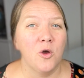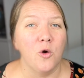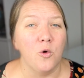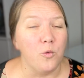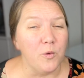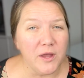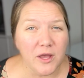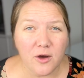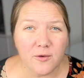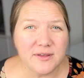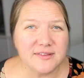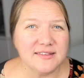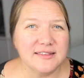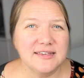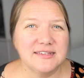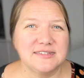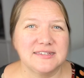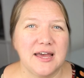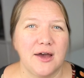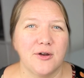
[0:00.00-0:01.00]
We always
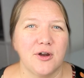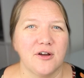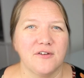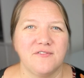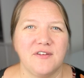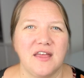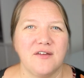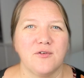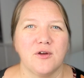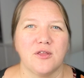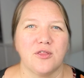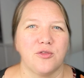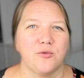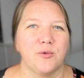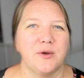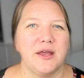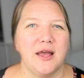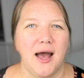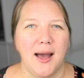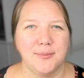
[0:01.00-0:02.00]
list out our favorite
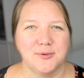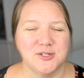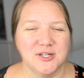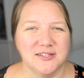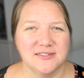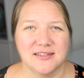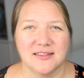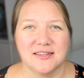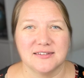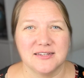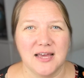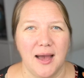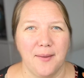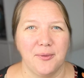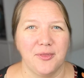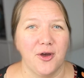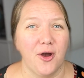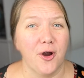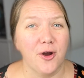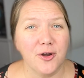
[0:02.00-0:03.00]
3 options at the top
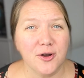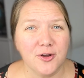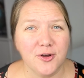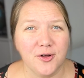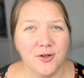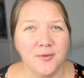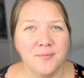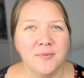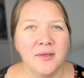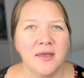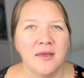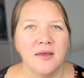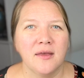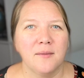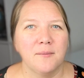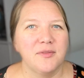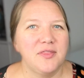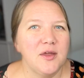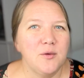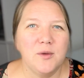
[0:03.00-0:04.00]
of the article,
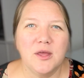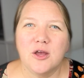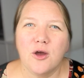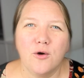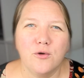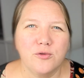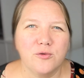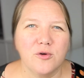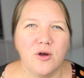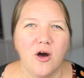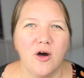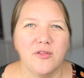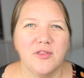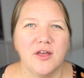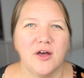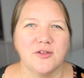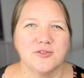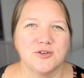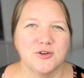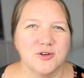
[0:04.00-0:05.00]
but then we go through all the
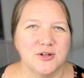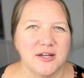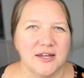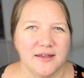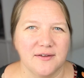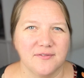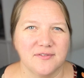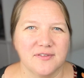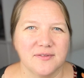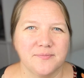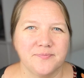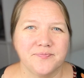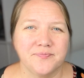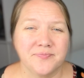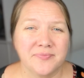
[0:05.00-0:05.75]
alternatives,